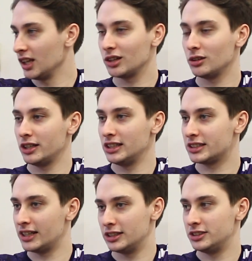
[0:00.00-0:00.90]
Like a lot of
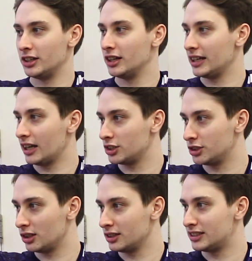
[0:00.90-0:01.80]
these kids, they get a
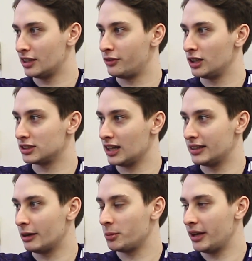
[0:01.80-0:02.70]
shot, it's their first
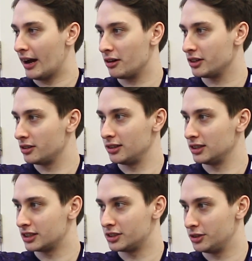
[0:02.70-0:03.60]
LAN, they want to be arrogant and not
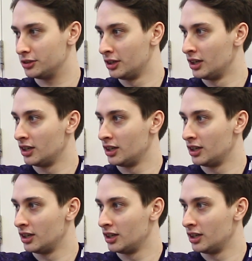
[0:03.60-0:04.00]
listen to you.